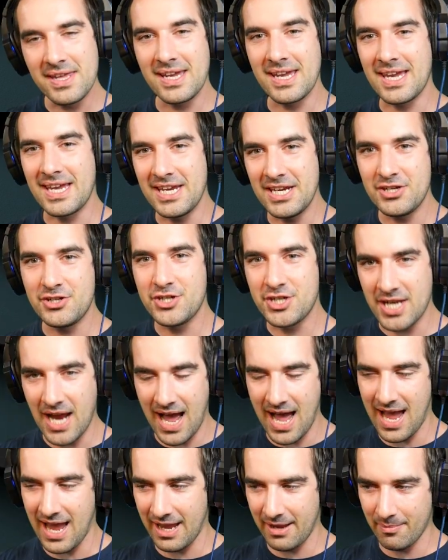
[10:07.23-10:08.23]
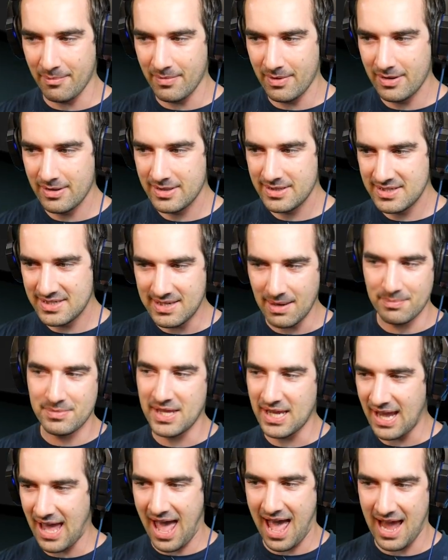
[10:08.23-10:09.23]
think each time
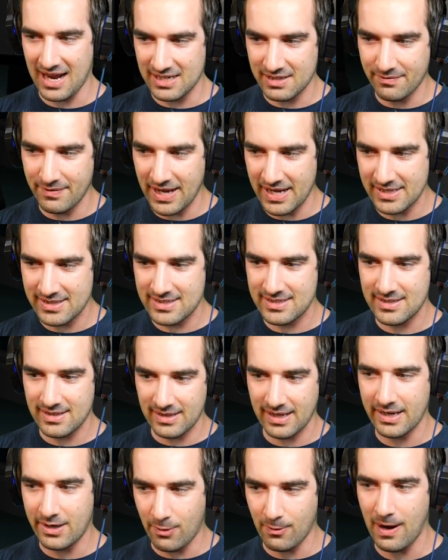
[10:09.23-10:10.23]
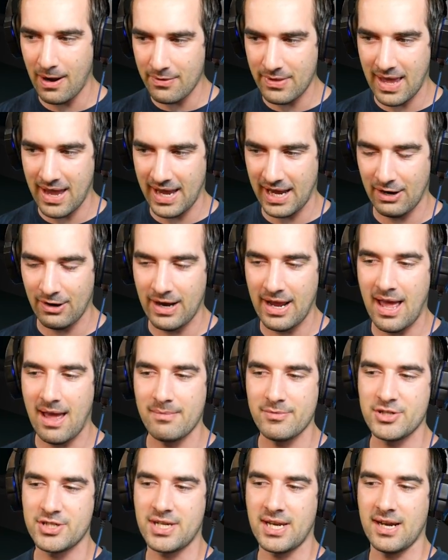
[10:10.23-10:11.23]
something activates, like around that area,
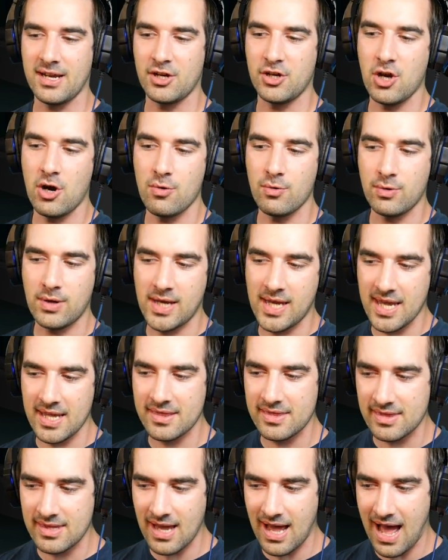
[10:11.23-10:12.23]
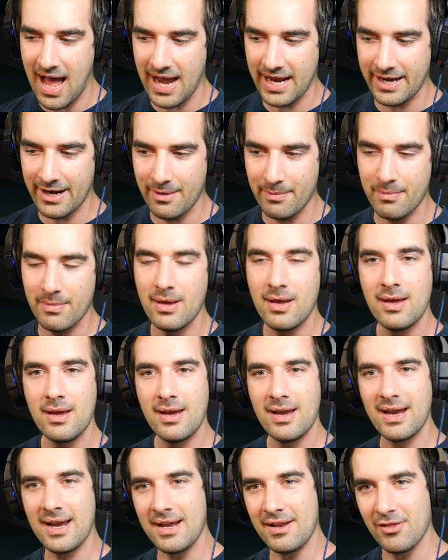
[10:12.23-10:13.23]
I'm just going to go get the item
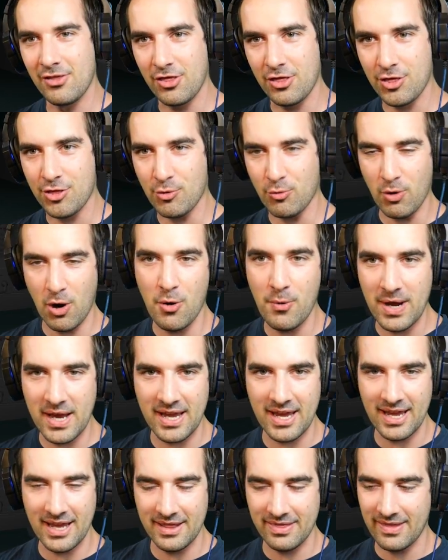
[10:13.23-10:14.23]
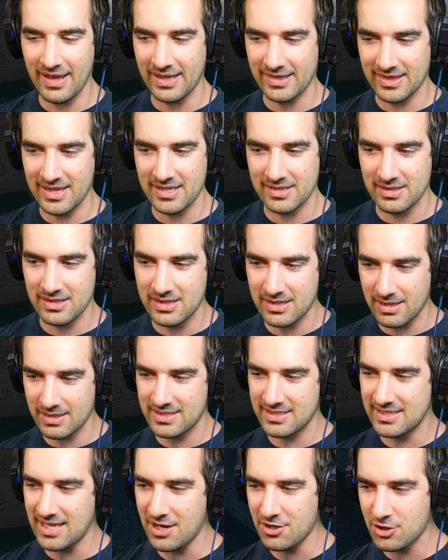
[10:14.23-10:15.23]
and throw it in like the, the
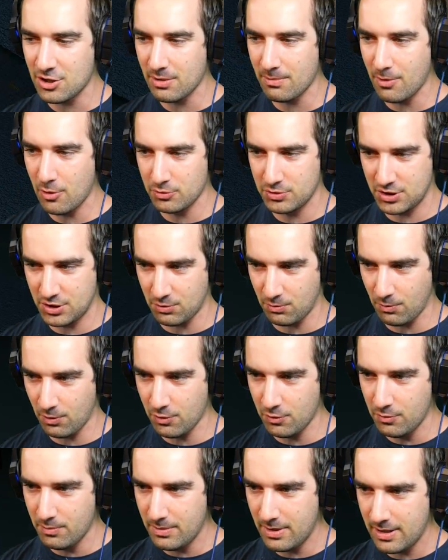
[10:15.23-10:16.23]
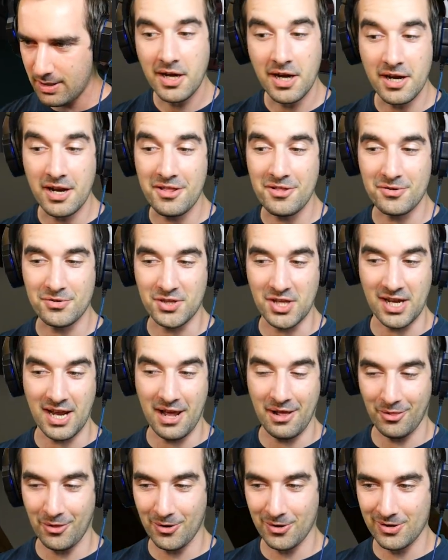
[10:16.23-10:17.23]
centermost room. Another thing
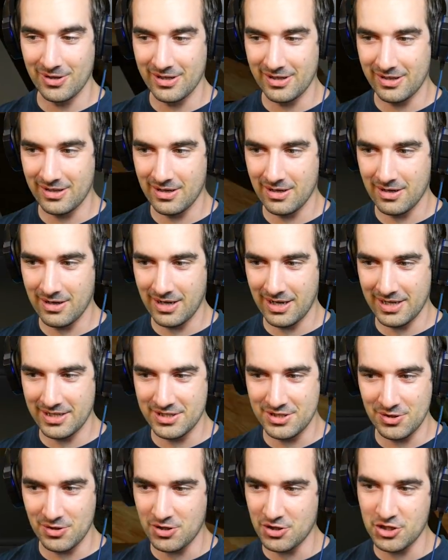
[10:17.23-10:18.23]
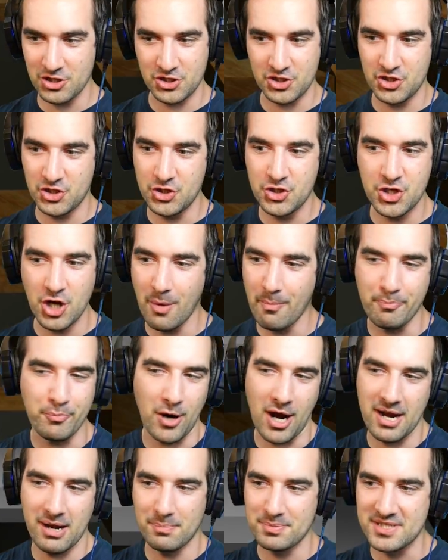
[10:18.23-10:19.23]
I learned is you could just jump
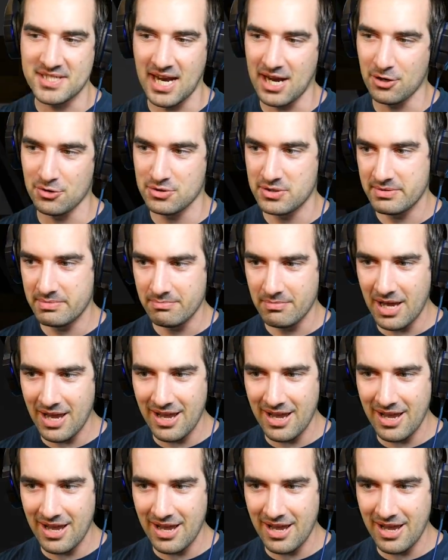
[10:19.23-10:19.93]
right upstairs.